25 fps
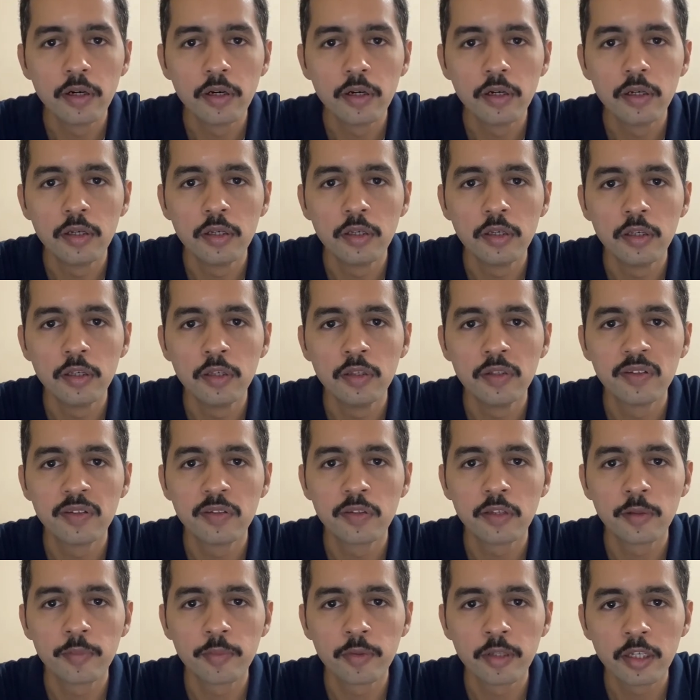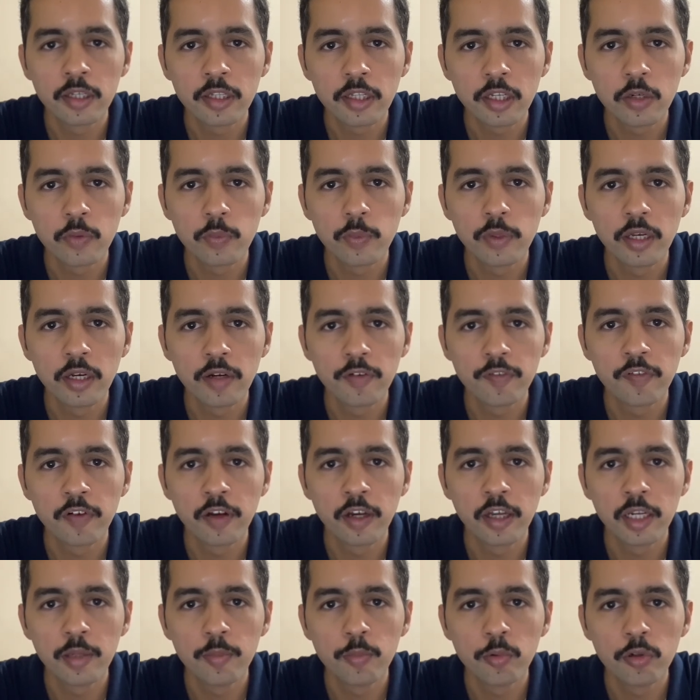is something that we are
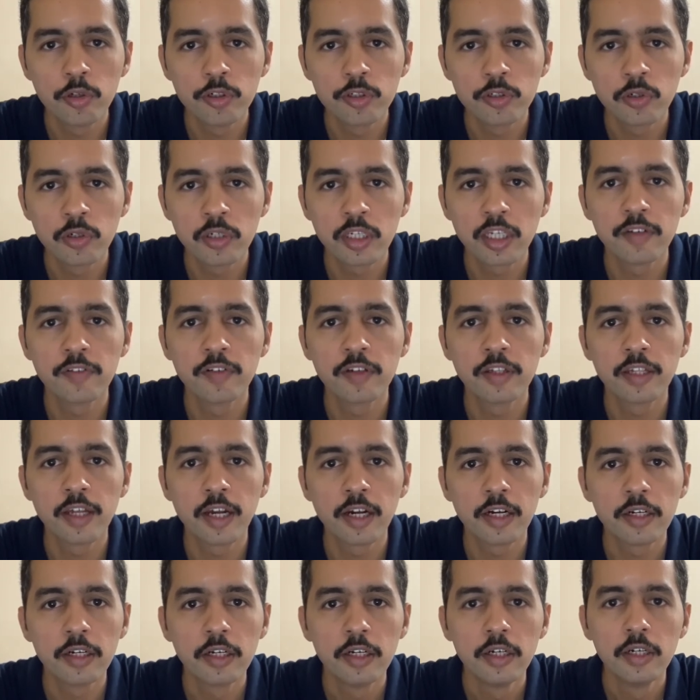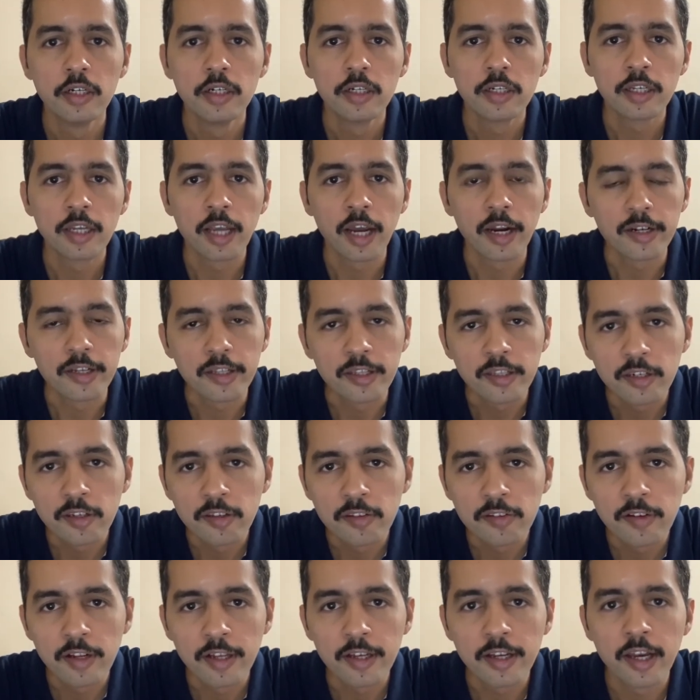fairly bullish on, given that
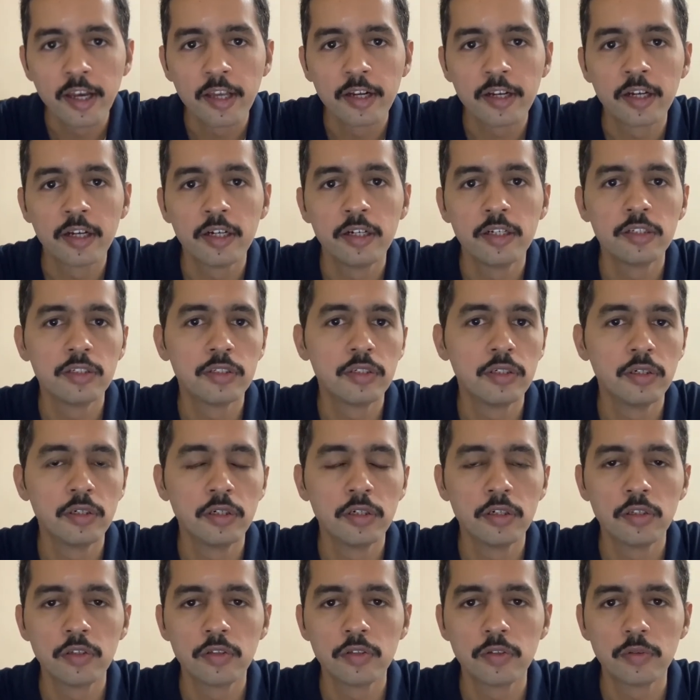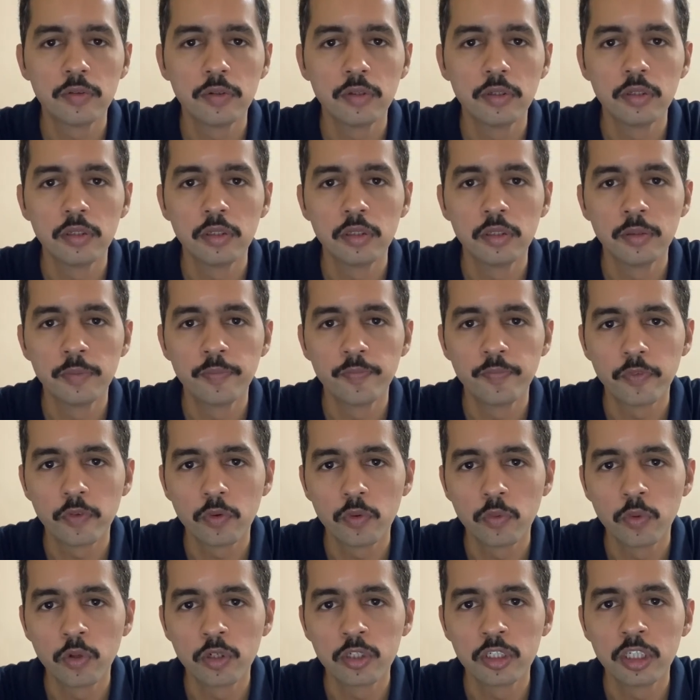categories like air conditioners,
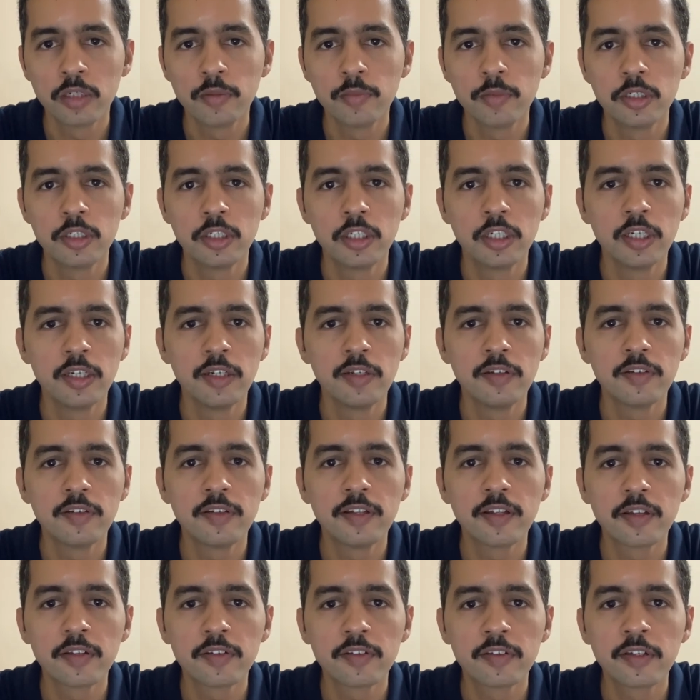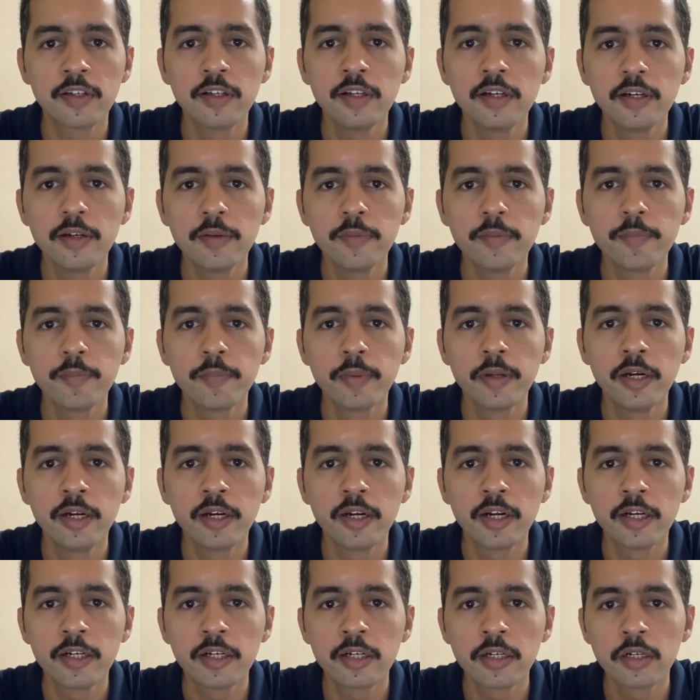washing machines, these are still
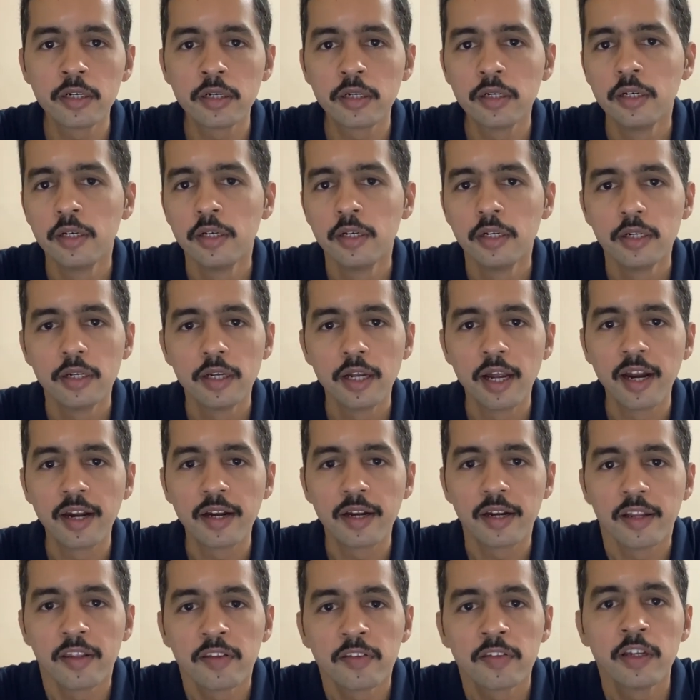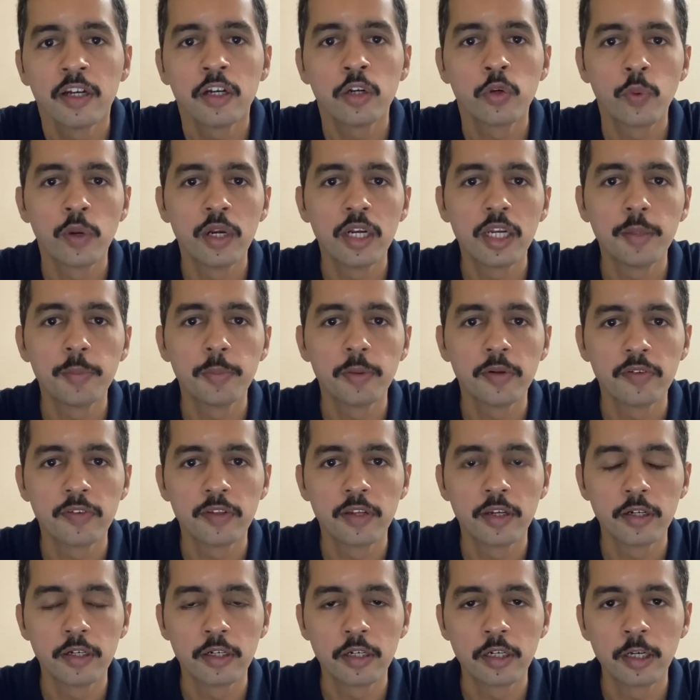penetrated at less than
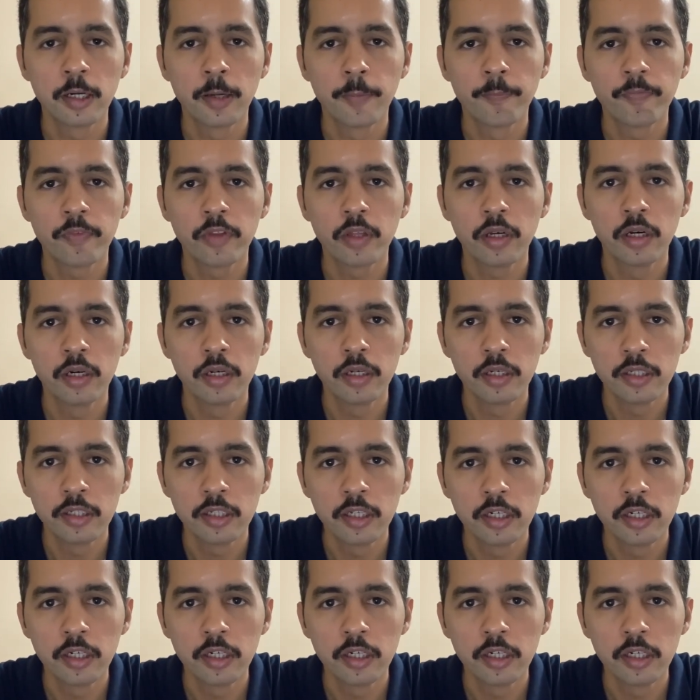20% in the